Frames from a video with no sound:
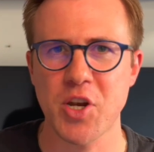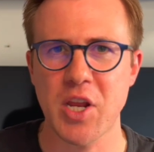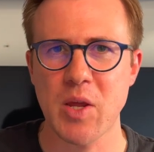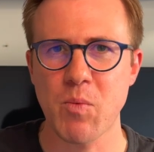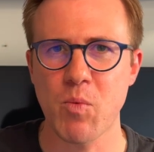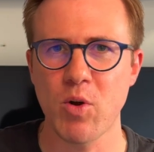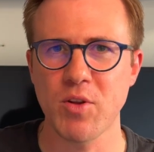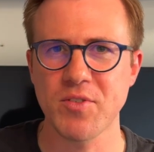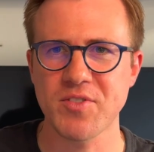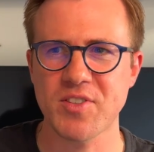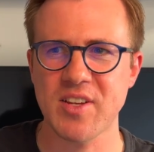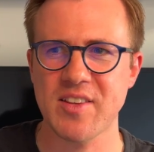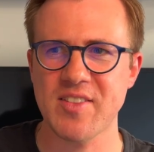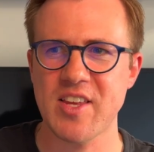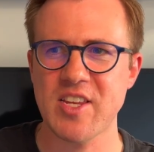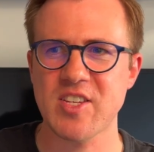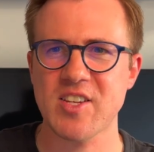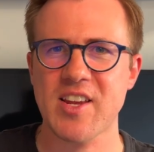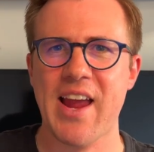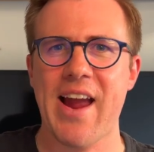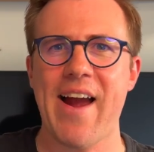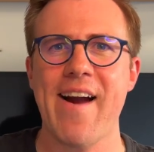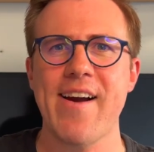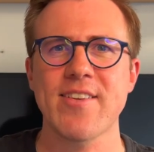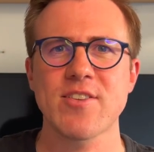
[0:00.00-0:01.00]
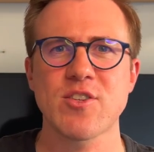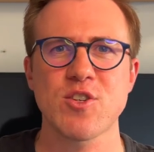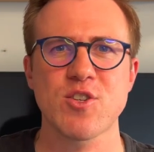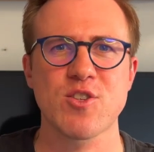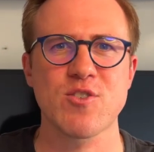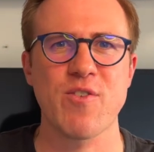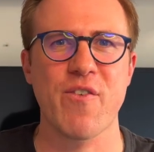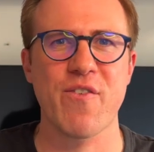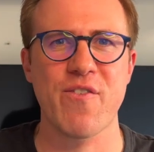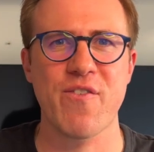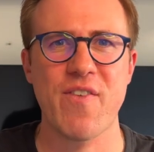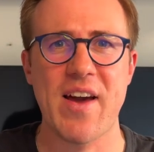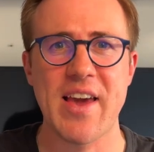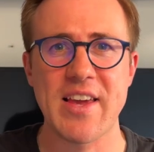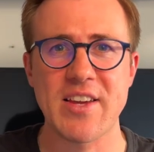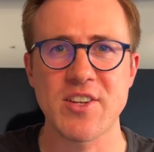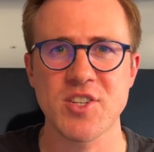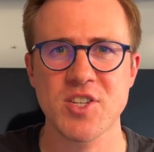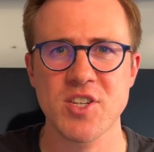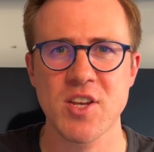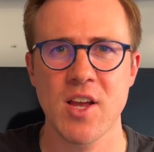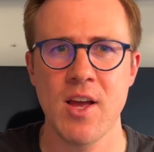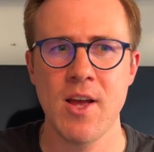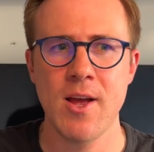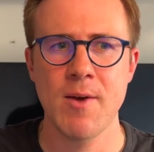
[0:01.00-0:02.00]
He wanted these characters to
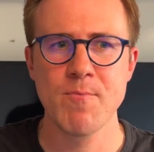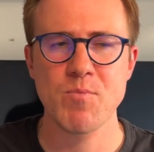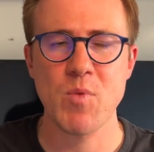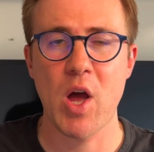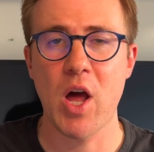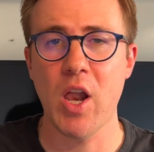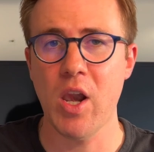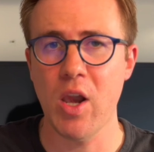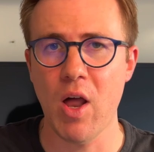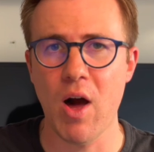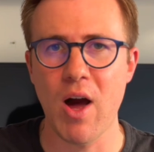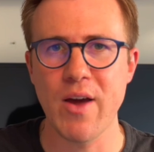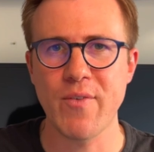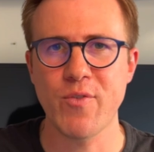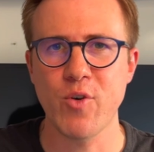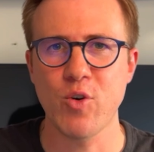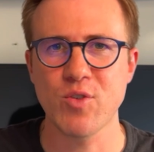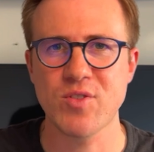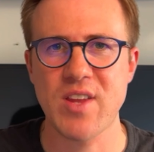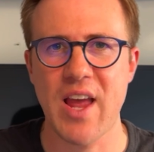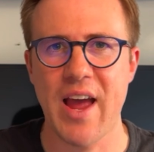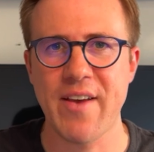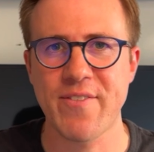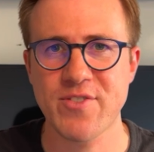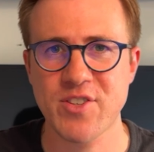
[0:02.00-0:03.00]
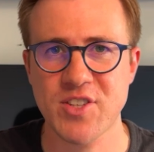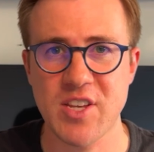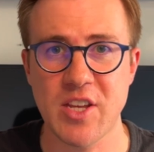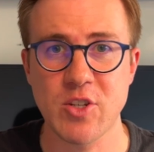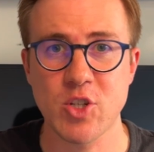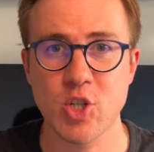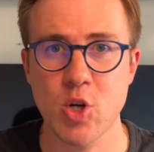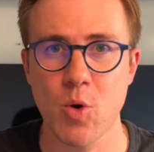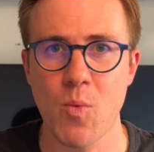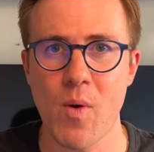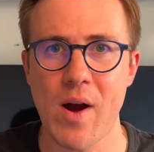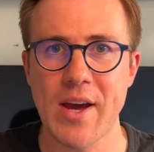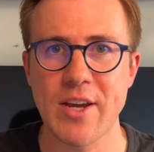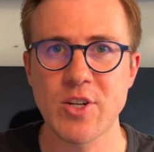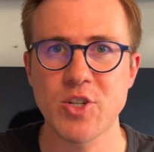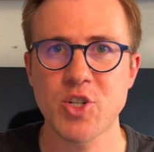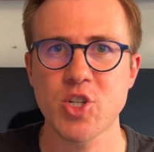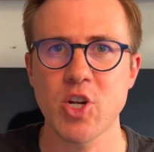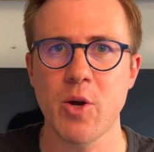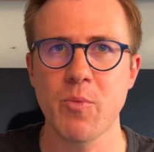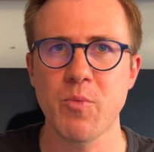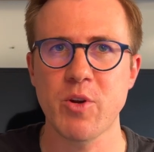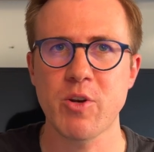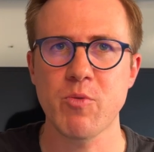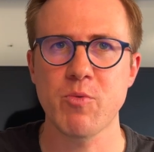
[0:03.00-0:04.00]
face a life or death
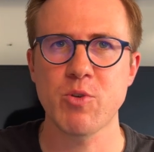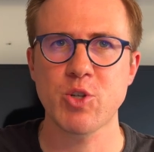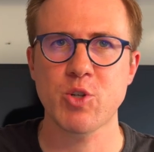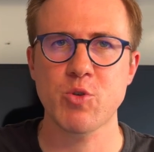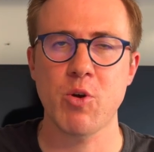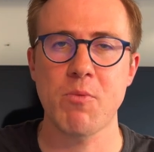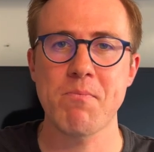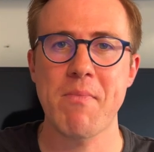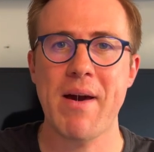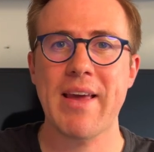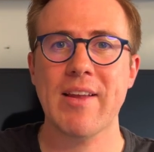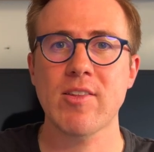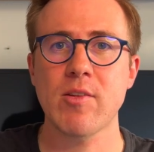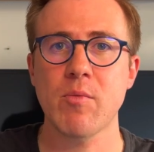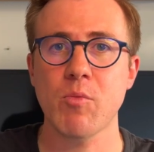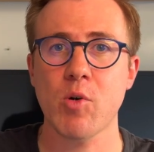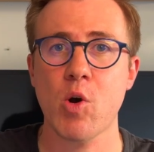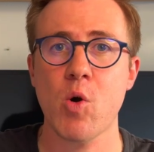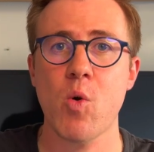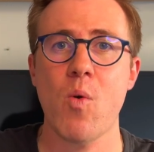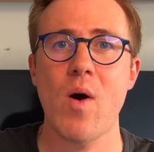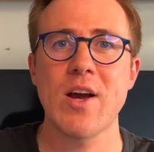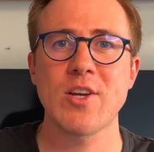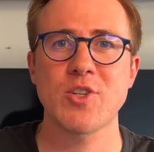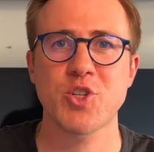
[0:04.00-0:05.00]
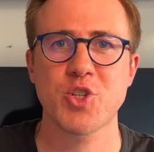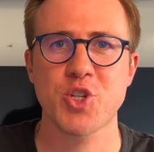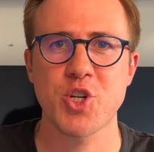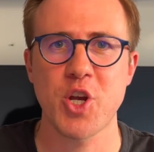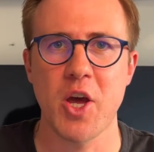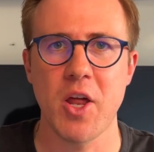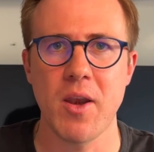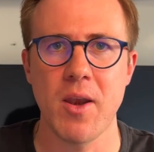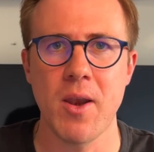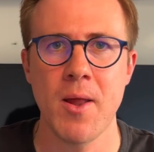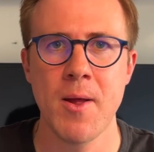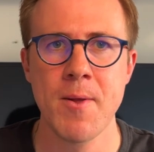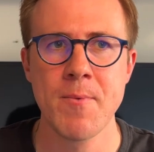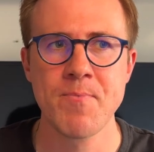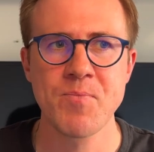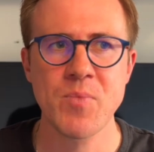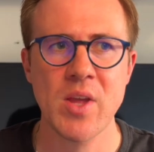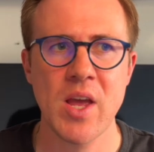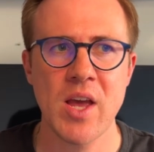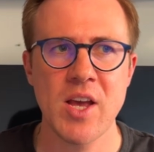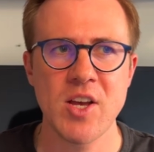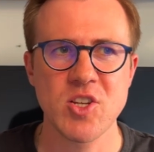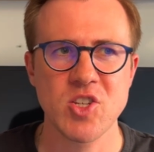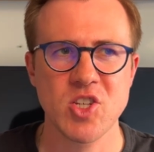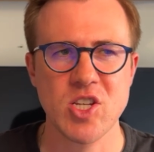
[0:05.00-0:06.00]
situation which would make them question
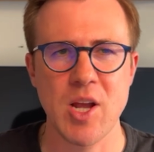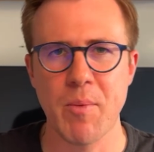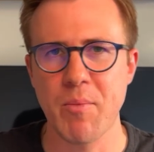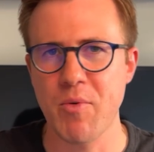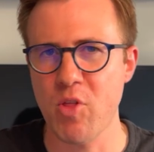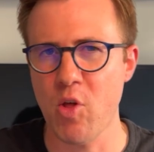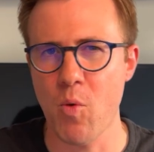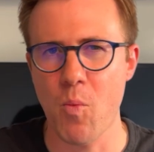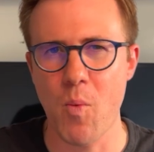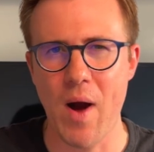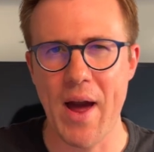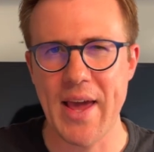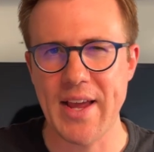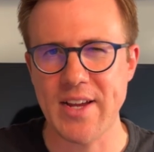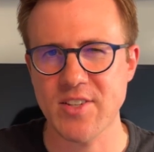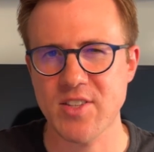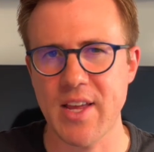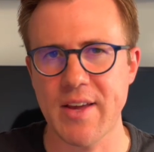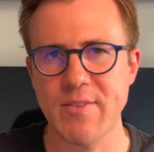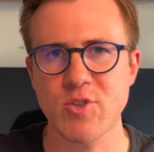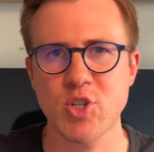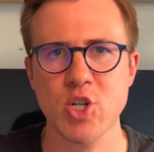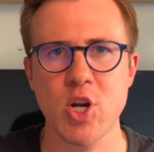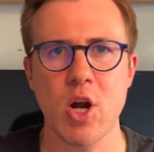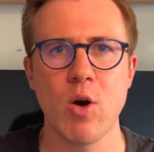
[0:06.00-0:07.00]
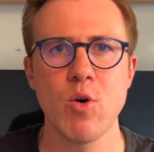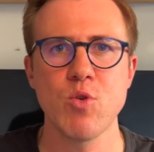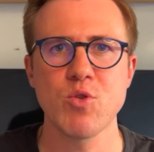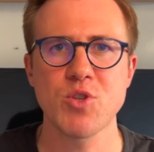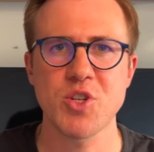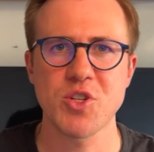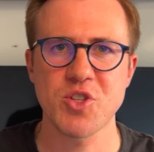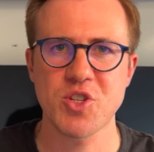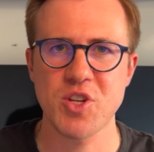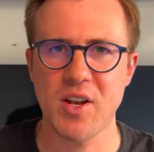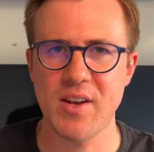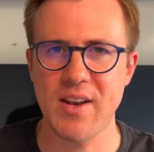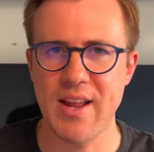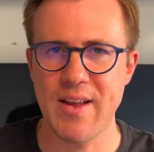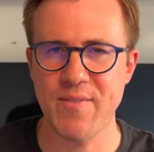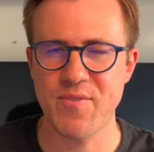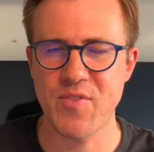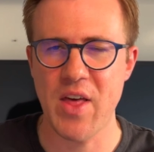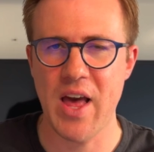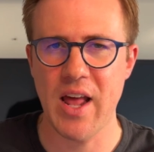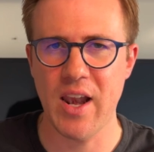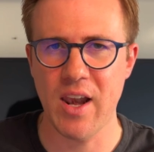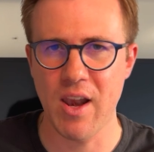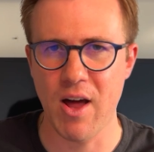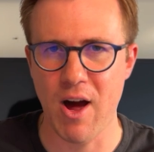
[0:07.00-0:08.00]
some of the ways they've chosen to live
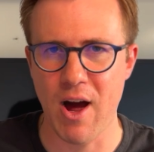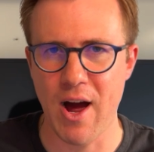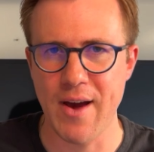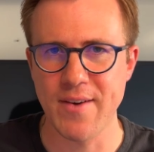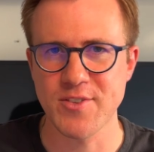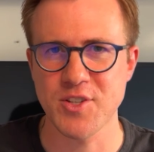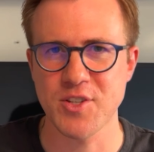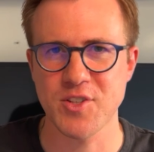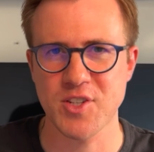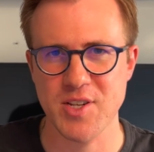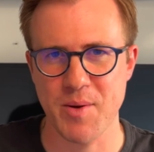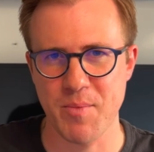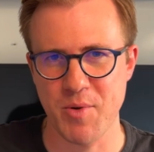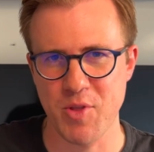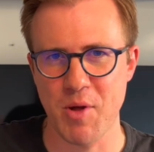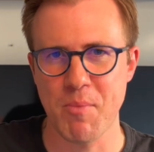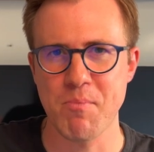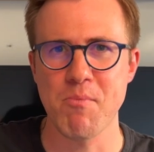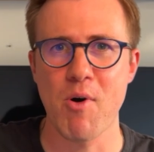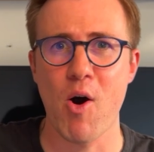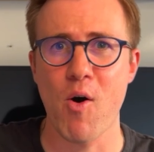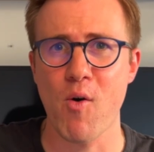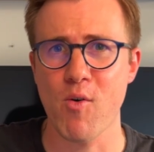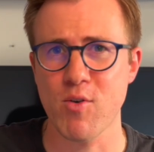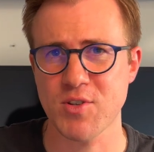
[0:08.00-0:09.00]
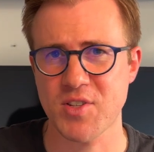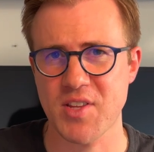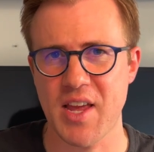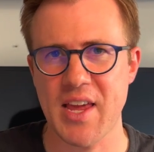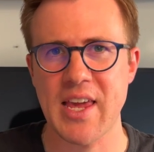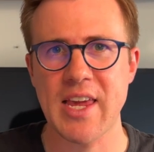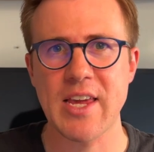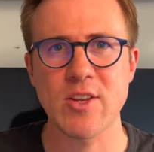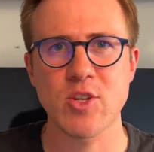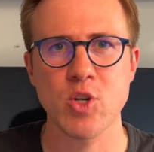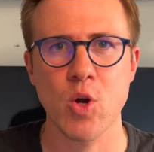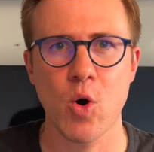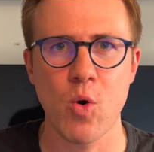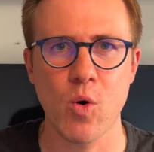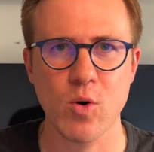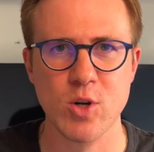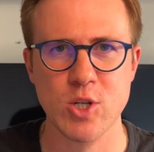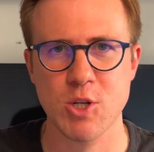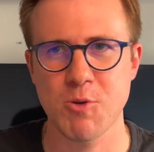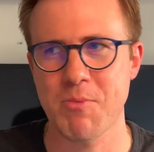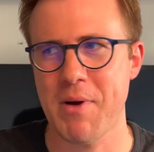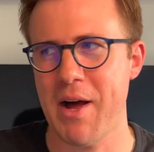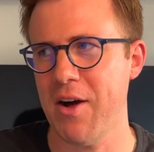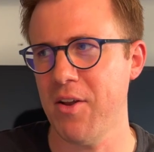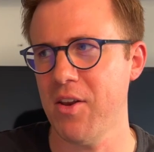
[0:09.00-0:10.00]
their lives and some of the morals that he talks
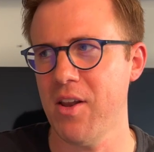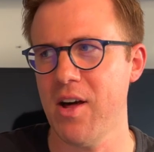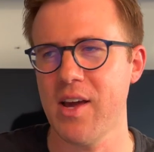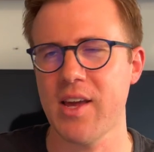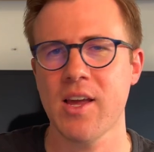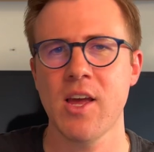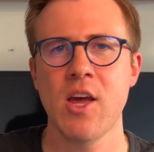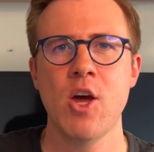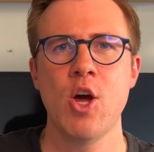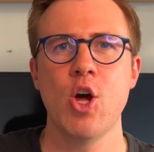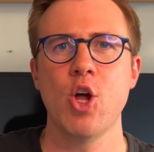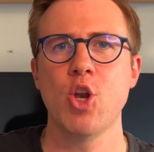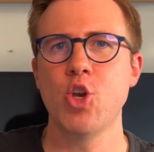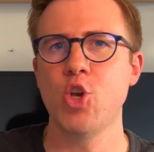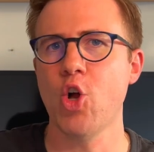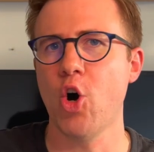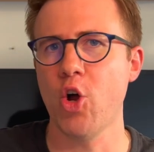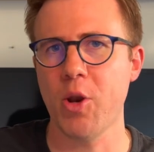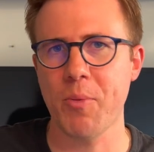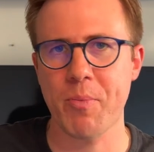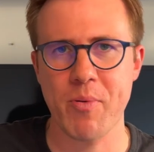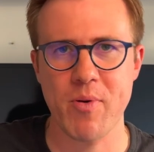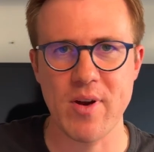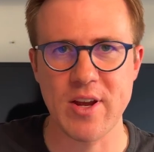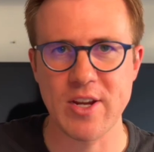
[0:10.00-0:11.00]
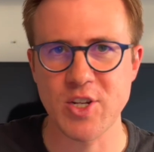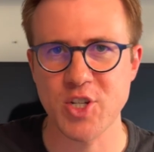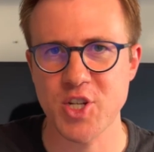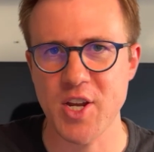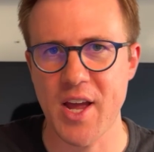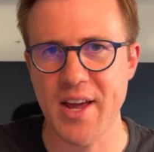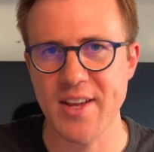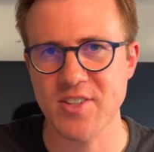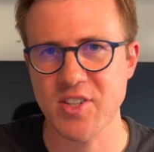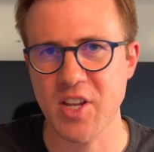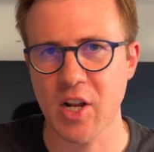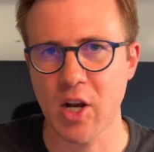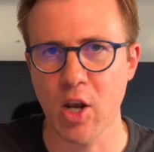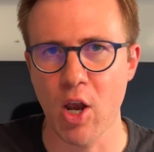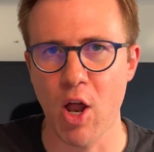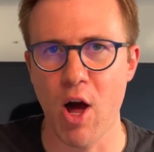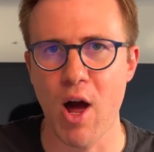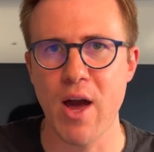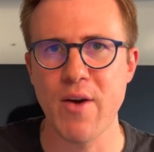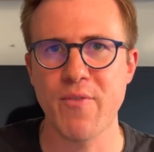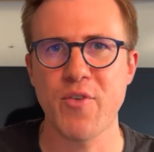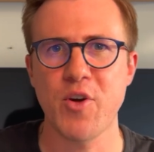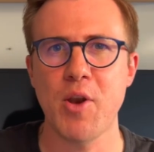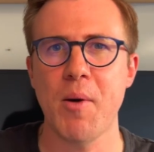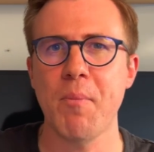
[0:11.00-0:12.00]
about, like not appreciating
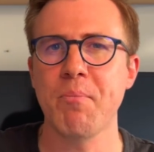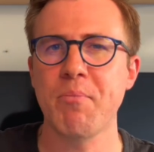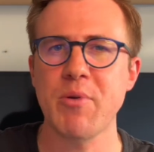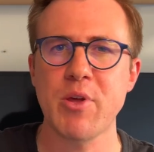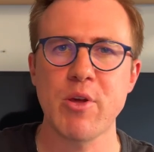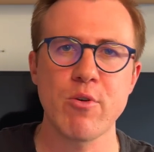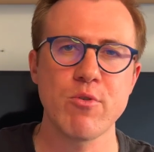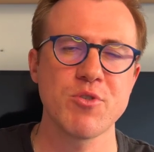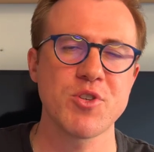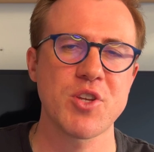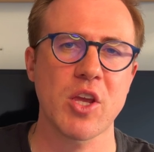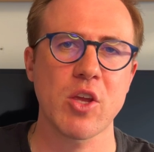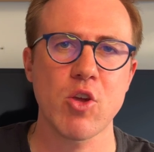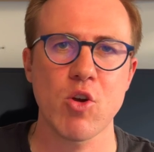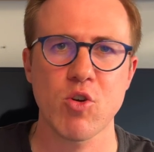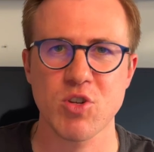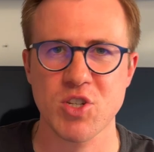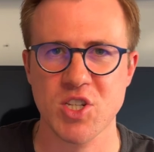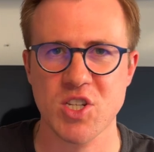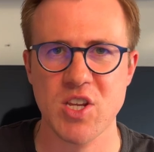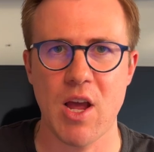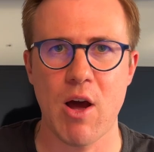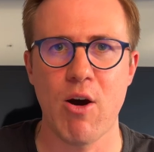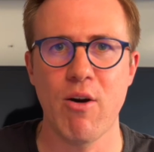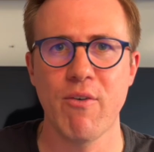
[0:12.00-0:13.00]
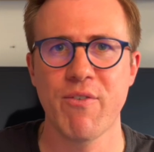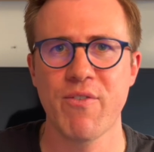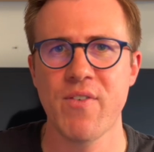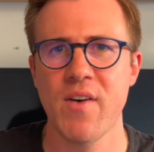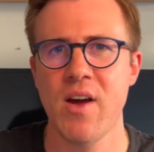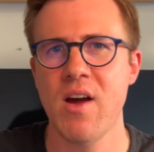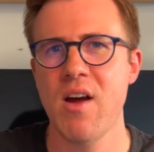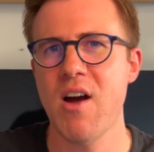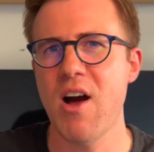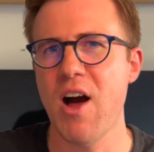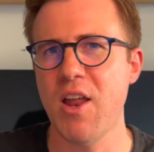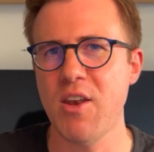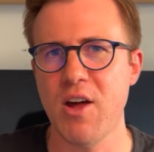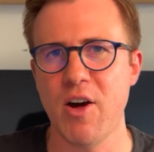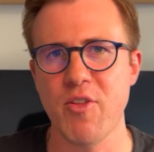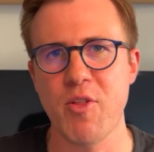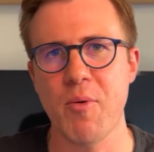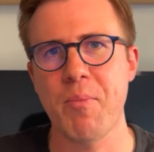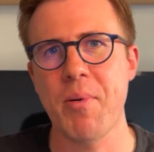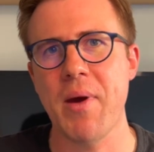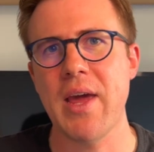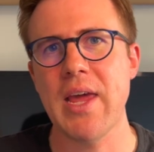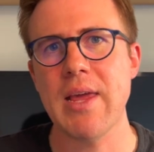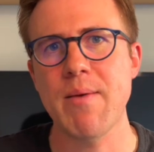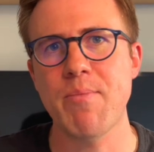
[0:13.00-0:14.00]
life and abusing yourself and other
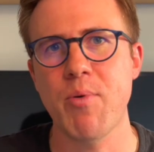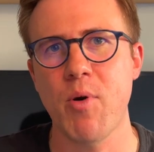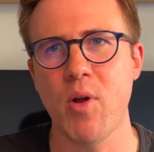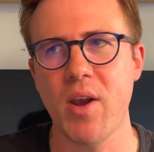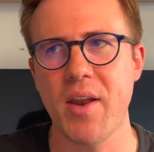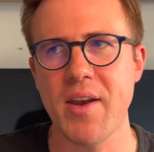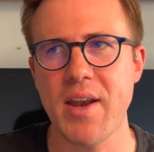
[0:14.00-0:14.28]
people.